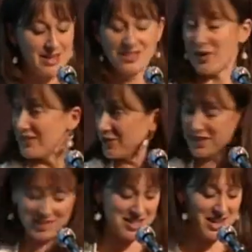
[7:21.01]
So, as you
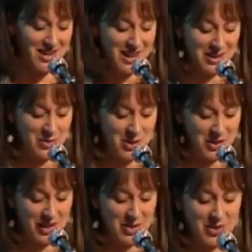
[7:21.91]
can see, I
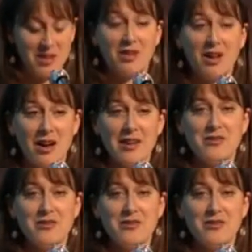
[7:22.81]
communicate with a lot